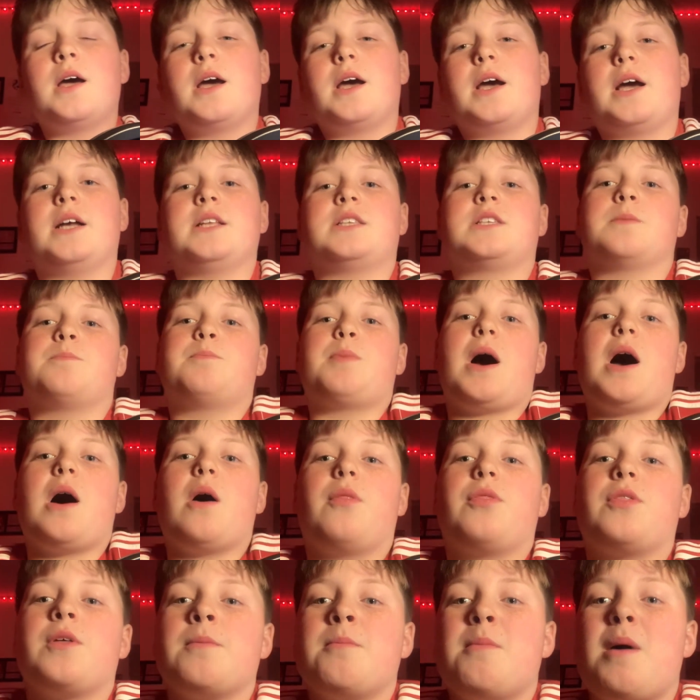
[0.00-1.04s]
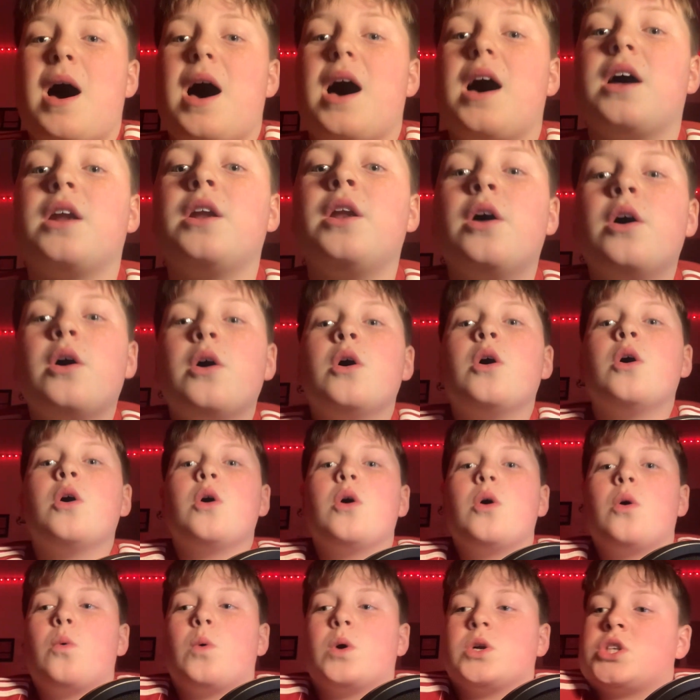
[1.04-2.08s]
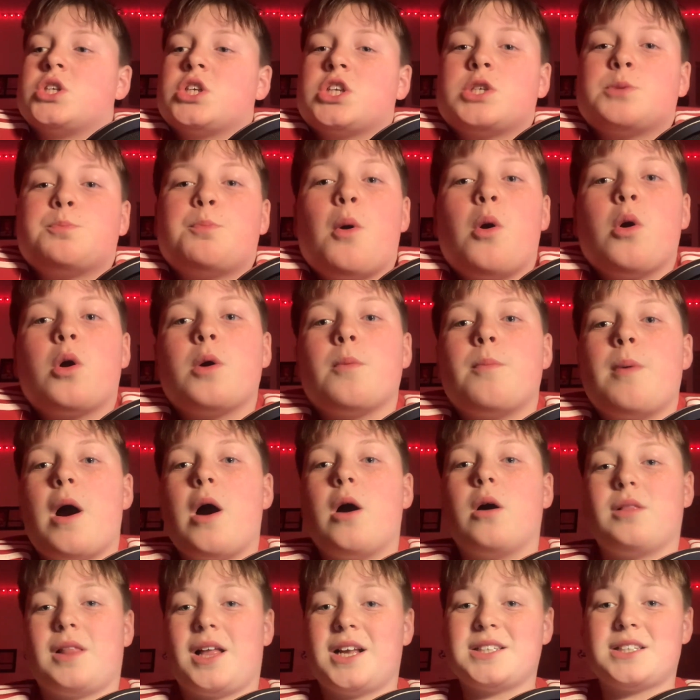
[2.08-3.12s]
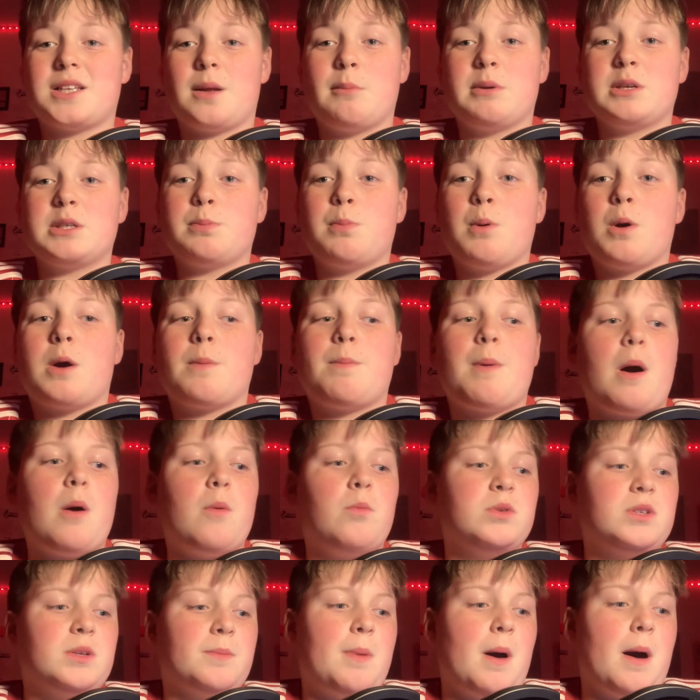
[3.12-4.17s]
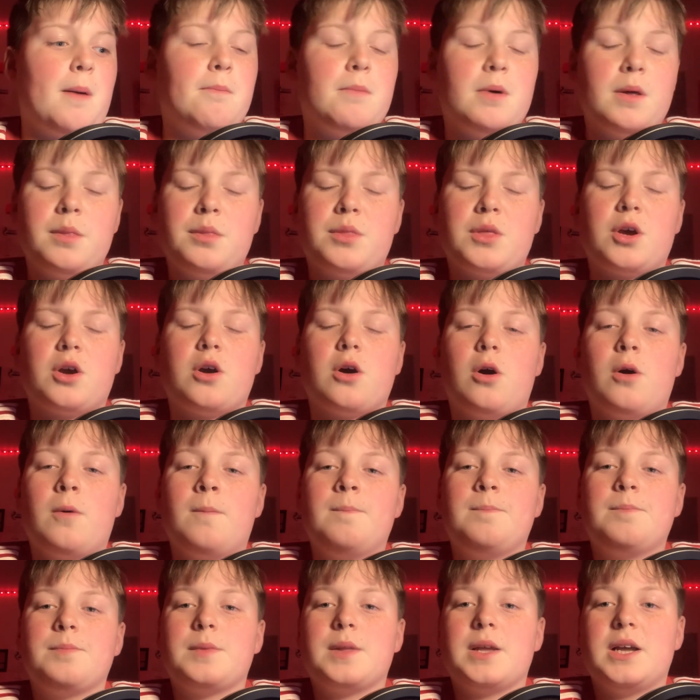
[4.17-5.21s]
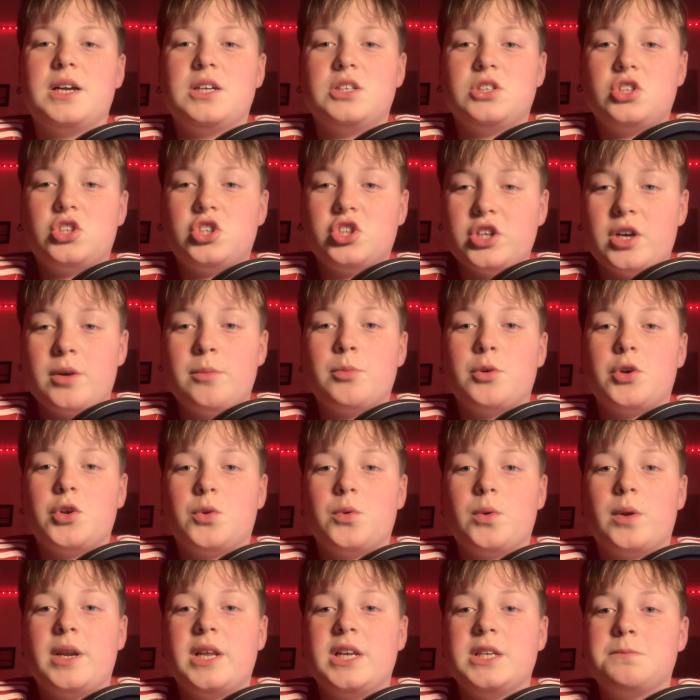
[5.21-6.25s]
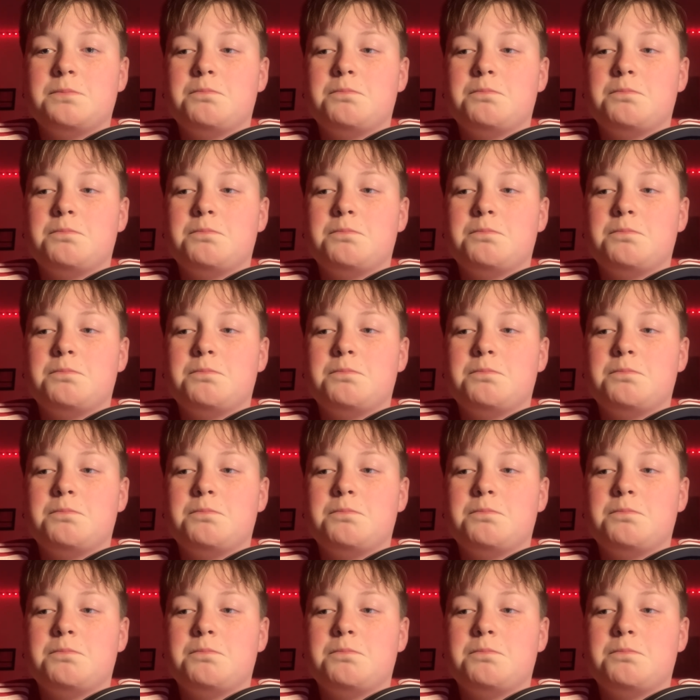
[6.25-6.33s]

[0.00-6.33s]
It's about the man, which I spoke about, last time I spoke about him was about a month ago. It's Jim Goodwin. He's